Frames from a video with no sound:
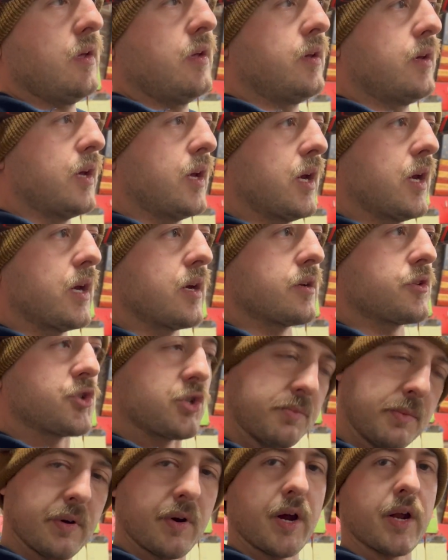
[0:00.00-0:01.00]
and
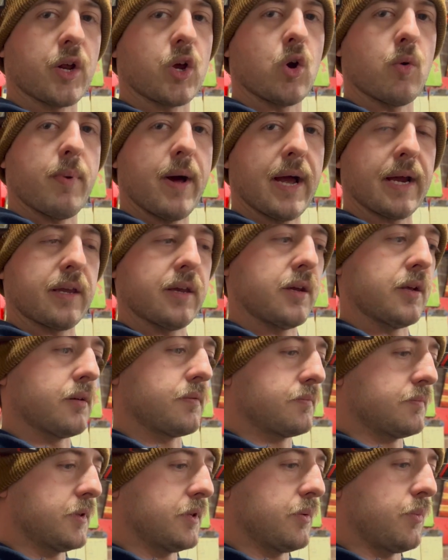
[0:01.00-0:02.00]
she'll be ready to go back
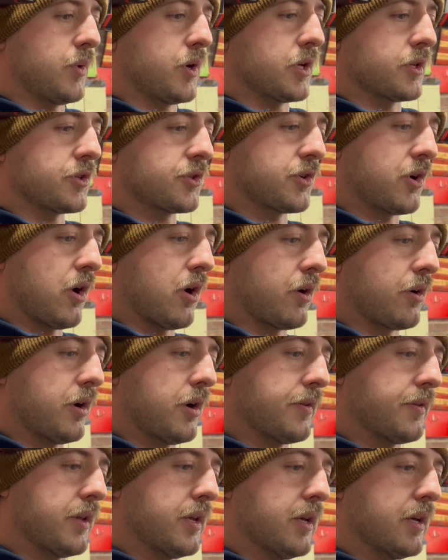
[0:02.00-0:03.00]
in, and then we can start
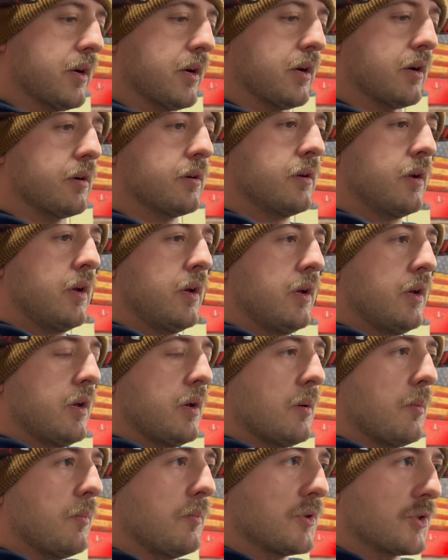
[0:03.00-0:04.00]
on the
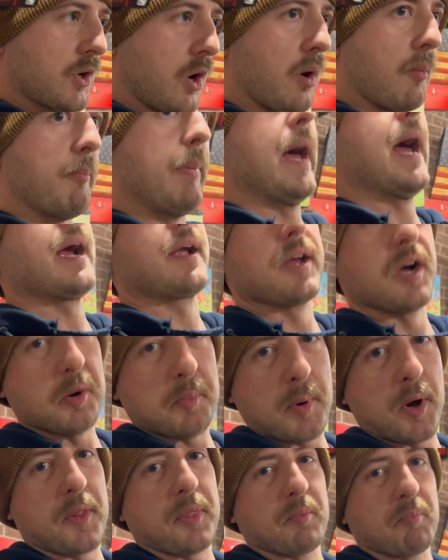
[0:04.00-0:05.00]
start back
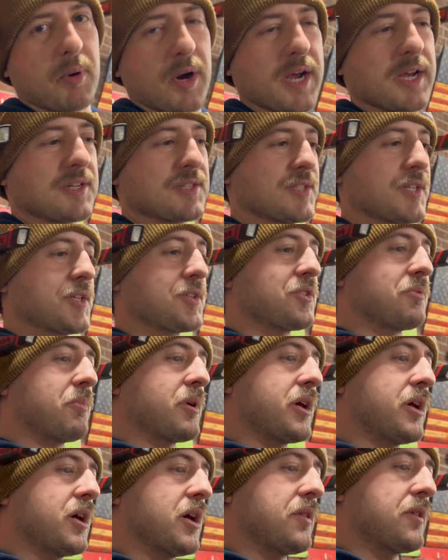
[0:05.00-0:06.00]
up on the brake system
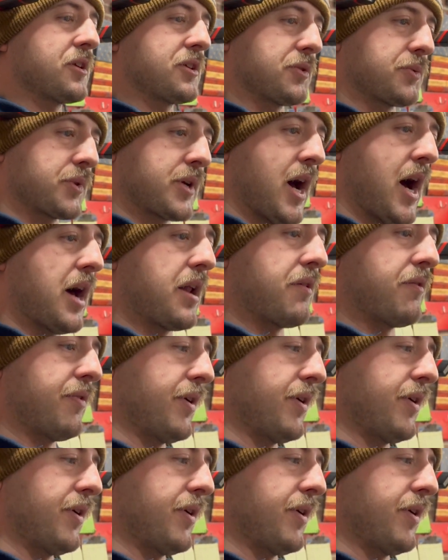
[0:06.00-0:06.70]
again. This was kind of